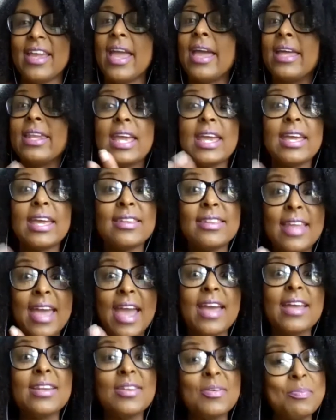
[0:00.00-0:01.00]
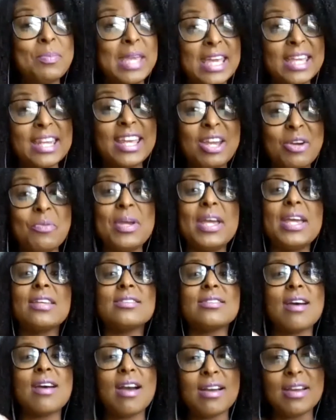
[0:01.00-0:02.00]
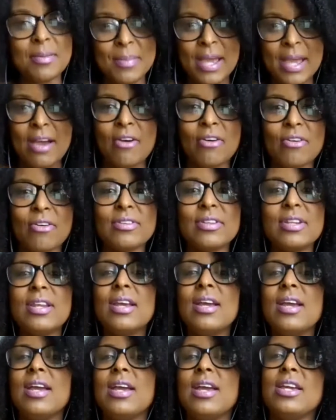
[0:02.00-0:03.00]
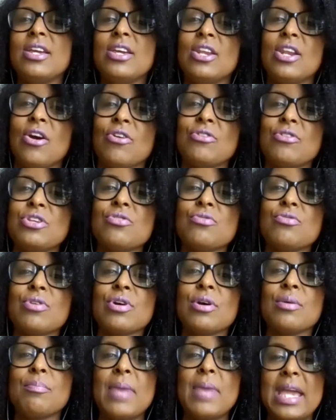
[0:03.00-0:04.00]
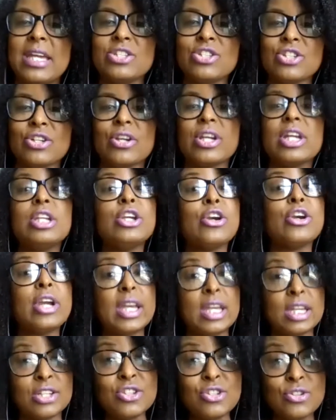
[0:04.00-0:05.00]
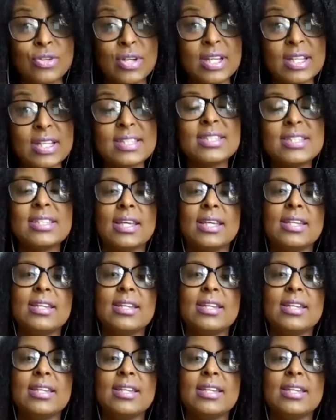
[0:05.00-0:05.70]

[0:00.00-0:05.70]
And in that meeting, we can talk about, you know, your major and your interests and